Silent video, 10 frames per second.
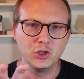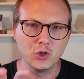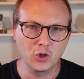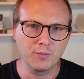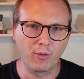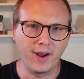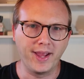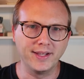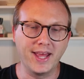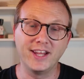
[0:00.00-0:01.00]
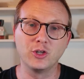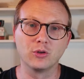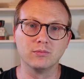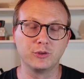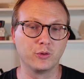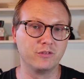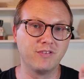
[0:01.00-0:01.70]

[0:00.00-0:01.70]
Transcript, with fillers: your brain and your